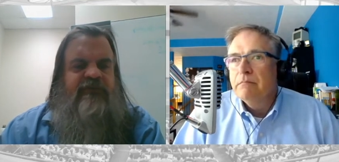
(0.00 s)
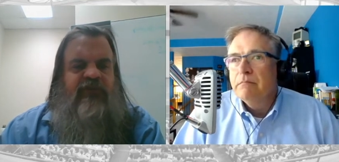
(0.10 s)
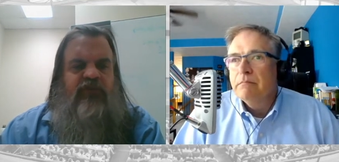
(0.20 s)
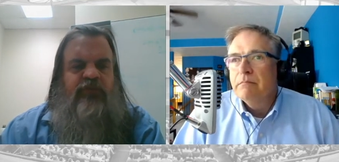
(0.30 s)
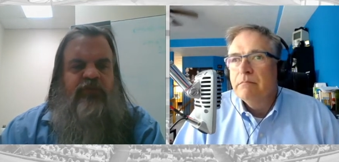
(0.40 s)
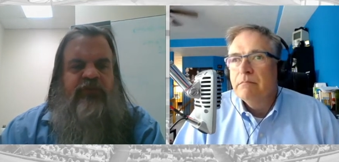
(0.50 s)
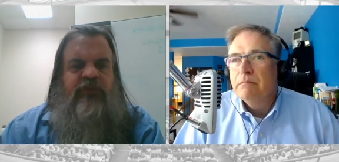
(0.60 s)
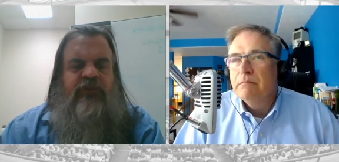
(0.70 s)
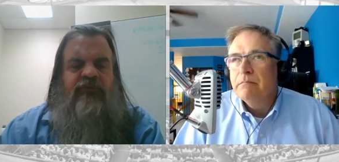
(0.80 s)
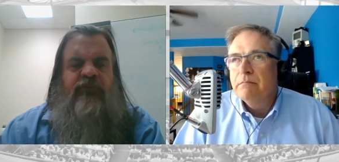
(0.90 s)

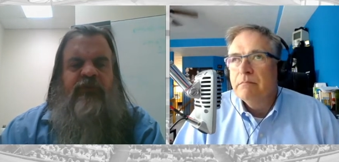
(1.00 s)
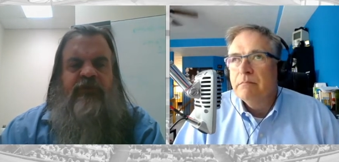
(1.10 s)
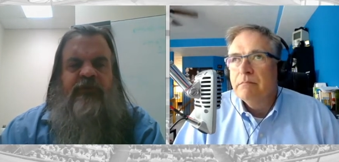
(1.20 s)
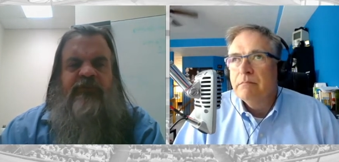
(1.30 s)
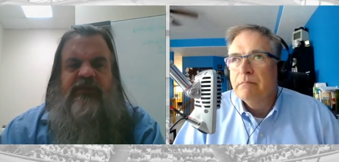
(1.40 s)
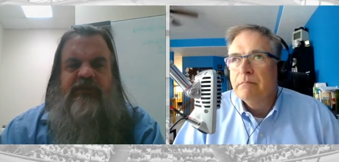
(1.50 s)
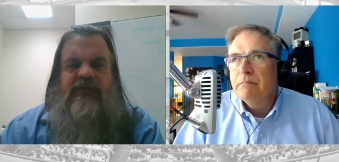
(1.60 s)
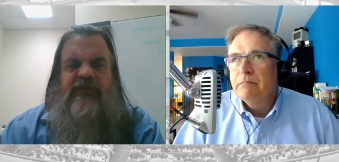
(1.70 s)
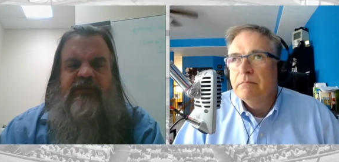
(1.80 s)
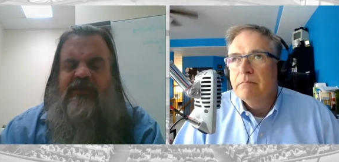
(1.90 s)
Speaker 1: availability is real.
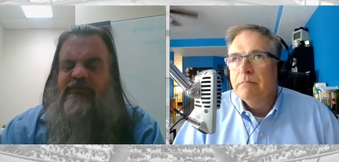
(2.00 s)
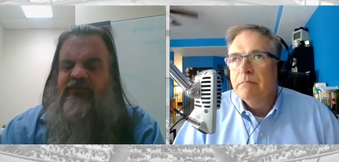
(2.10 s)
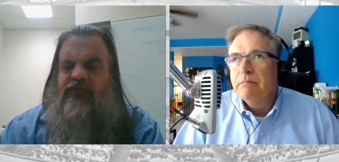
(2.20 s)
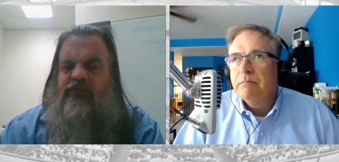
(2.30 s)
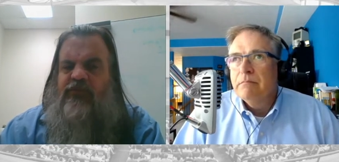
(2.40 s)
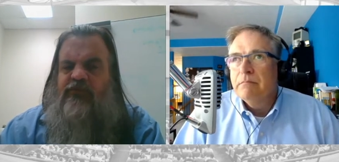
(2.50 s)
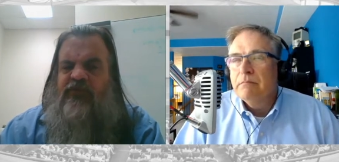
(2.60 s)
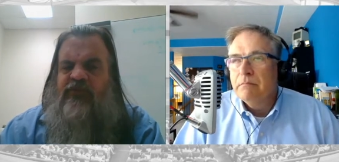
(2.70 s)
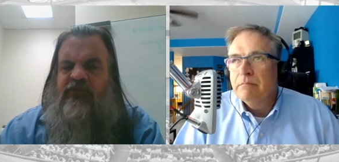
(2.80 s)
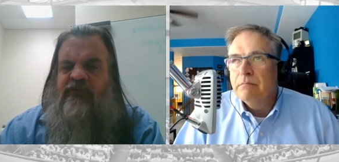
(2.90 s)
I'm just wondering what,
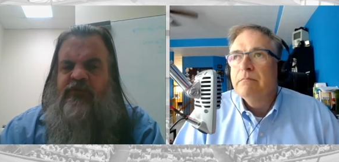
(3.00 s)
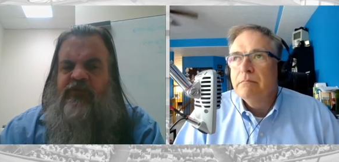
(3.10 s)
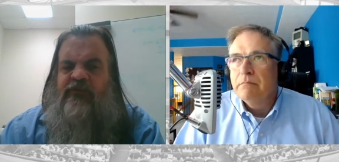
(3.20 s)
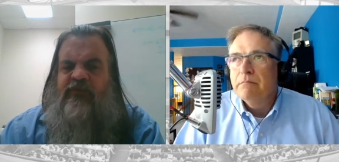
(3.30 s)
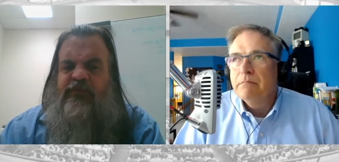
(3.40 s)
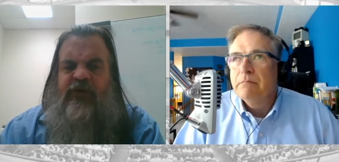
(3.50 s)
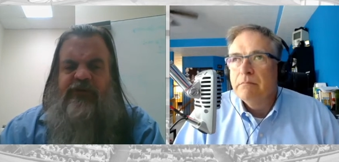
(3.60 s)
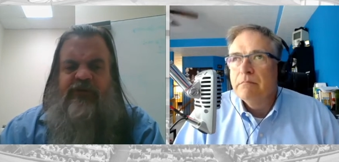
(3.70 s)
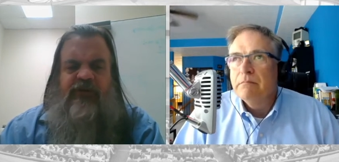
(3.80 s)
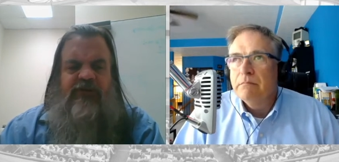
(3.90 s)
what if you want to
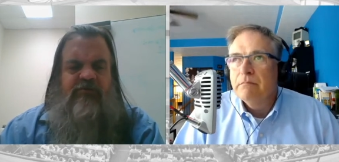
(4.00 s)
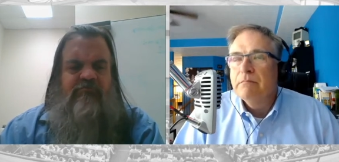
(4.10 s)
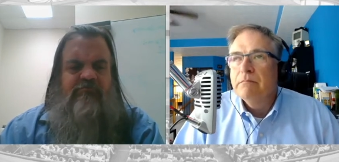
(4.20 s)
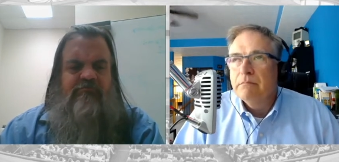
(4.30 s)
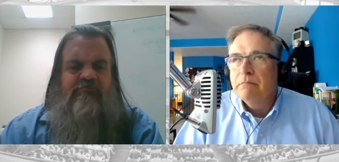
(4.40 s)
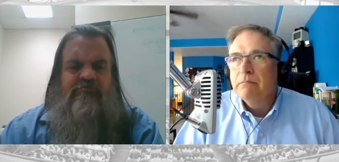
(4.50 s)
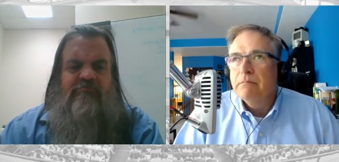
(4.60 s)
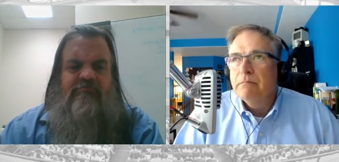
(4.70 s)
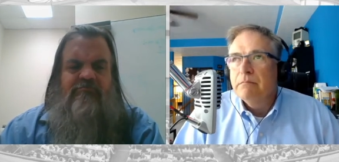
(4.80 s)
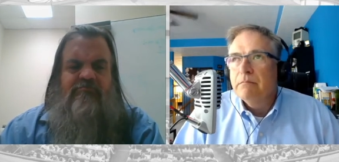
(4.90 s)
respond to that.
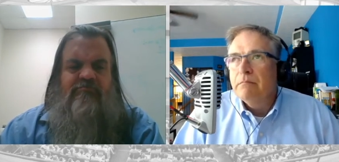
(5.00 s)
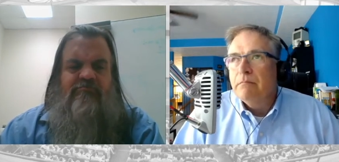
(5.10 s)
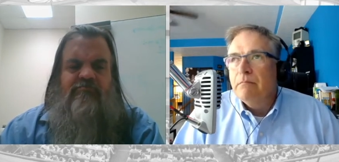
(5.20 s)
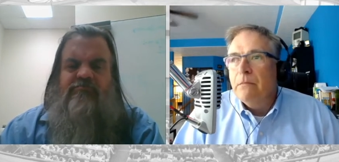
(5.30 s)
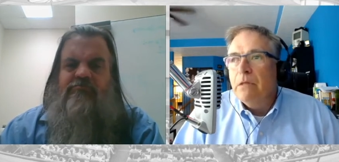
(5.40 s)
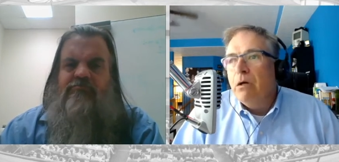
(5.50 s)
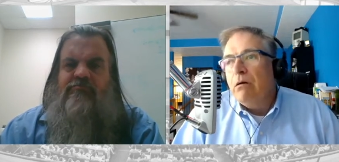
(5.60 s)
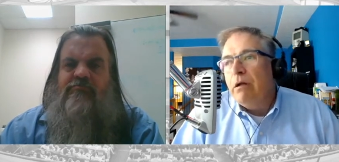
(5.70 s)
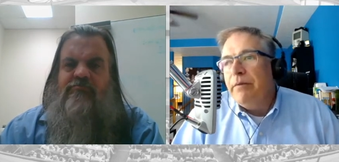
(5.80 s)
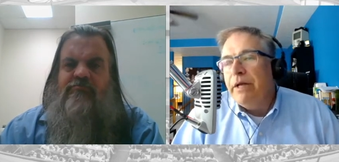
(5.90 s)
Speaker 2: Well, I
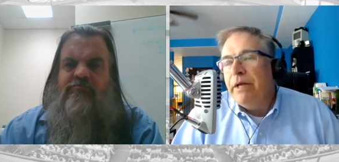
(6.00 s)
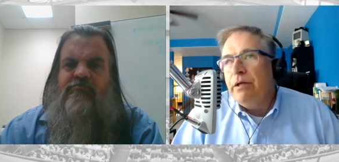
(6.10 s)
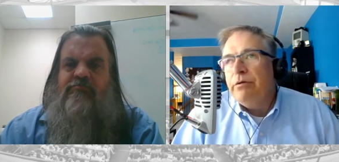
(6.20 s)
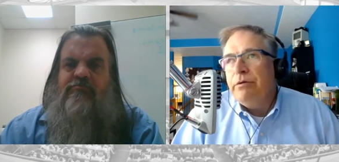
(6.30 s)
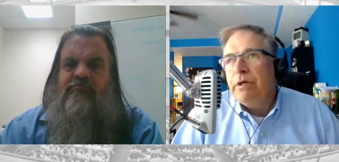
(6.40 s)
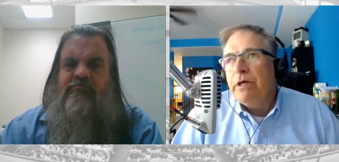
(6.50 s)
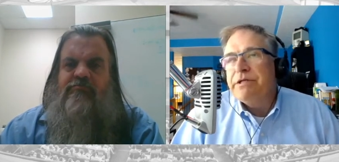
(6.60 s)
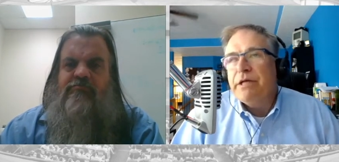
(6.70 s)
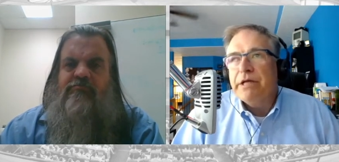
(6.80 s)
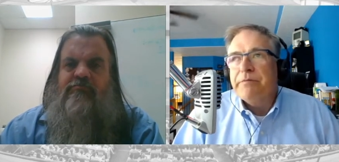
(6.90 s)
mean, you, you got to set
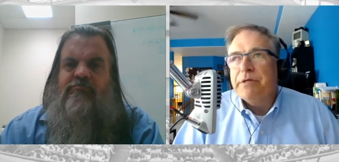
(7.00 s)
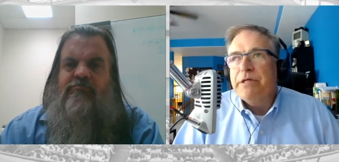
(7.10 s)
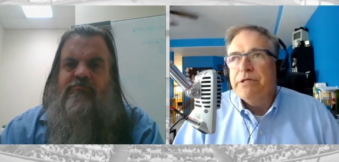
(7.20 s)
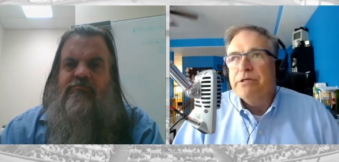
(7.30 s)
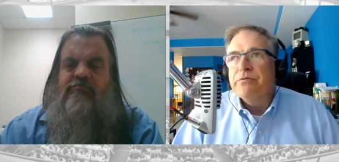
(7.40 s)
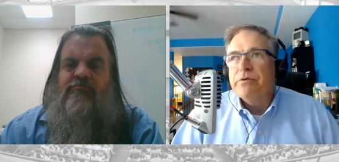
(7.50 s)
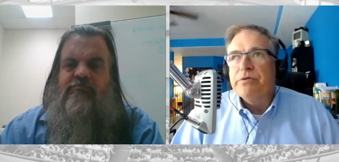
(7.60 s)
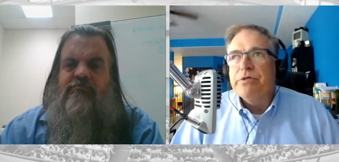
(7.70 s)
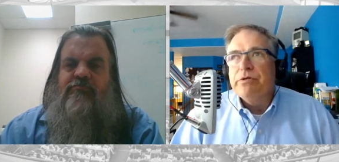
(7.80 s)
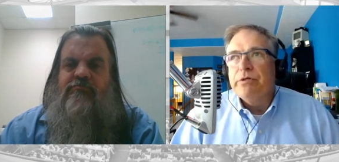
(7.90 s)
expectations with your
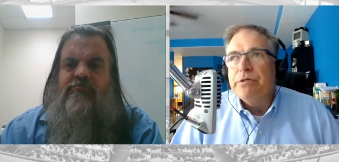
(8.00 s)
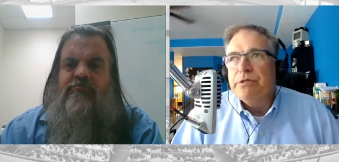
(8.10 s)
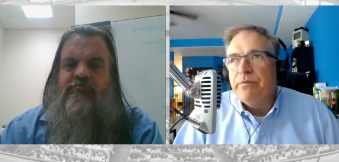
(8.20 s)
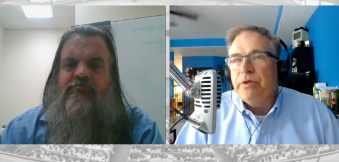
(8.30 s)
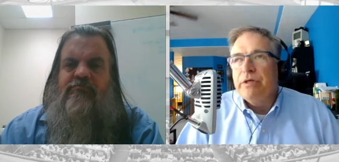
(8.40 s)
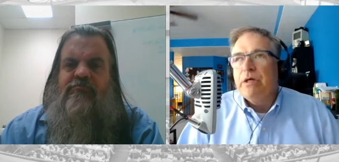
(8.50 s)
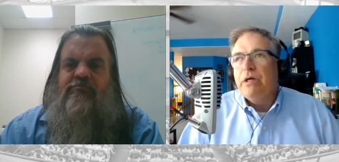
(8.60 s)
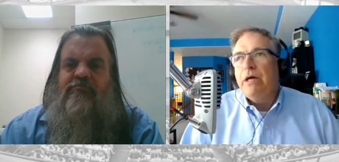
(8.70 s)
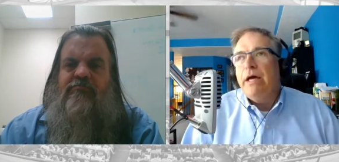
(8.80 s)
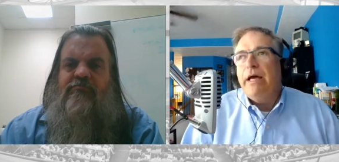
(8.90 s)
students. I mean,
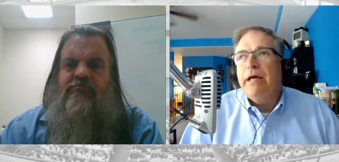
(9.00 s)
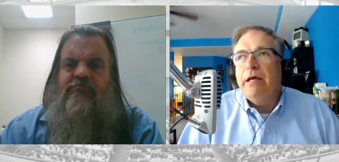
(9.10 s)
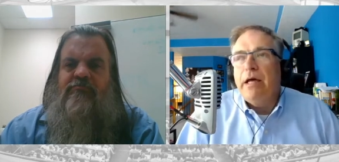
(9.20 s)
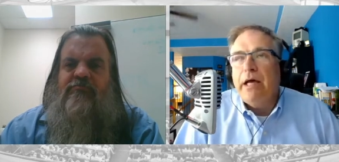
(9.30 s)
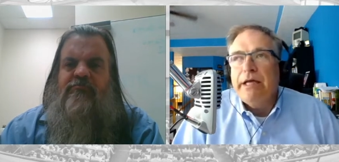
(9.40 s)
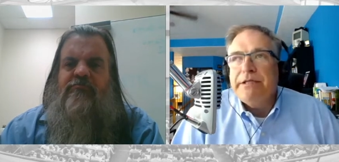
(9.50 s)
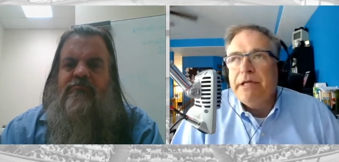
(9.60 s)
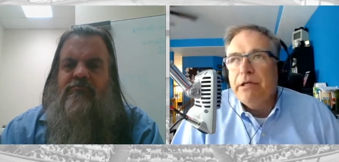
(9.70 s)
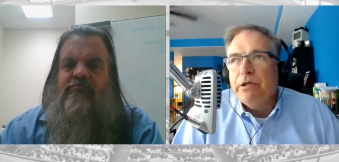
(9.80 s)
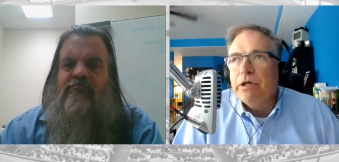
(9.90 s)
I, I say,
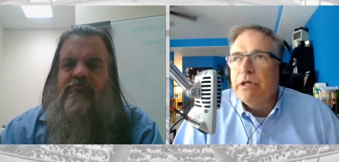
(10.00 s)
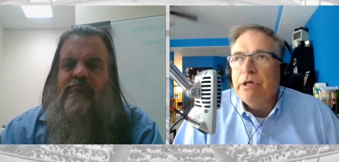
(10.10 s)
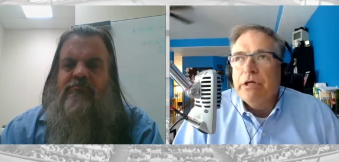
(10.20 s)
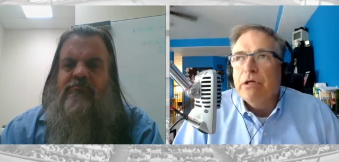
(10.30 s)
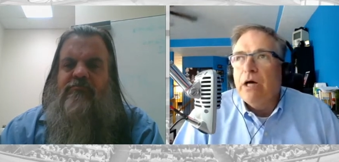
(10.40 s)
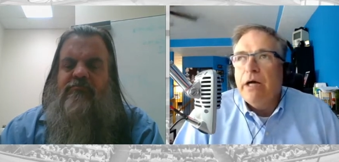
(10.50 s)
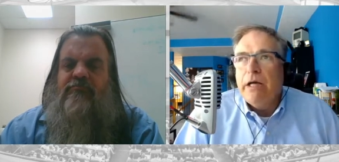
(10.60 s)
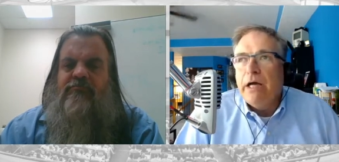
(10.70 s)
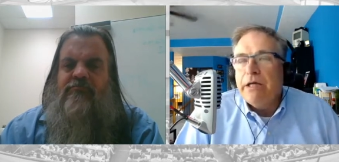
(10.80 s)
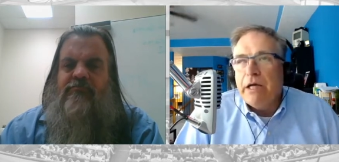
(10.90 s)
look, you know, I,
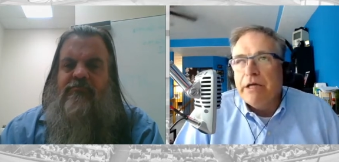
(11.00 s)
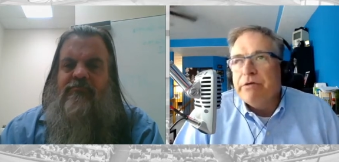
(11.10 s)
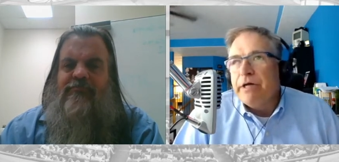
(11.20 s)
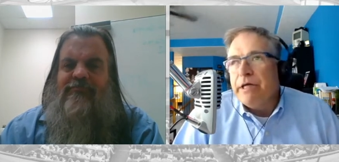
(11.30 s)
I, I, try to get